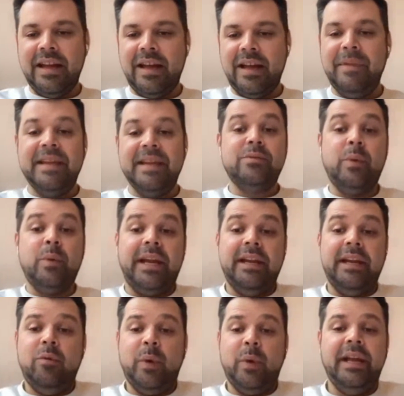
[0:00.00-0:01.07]
Yes,
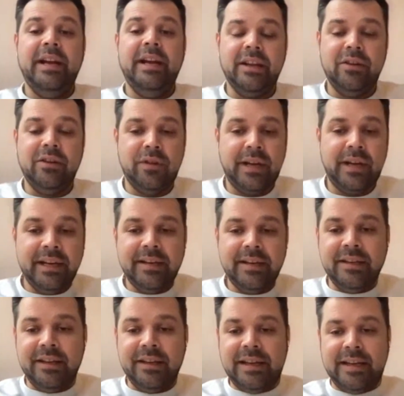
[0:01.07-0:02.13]
when I got it right,
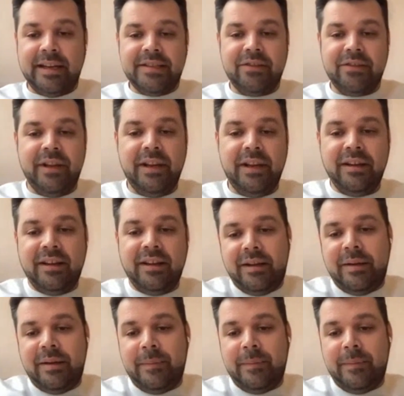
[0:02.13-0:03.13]
the clustering,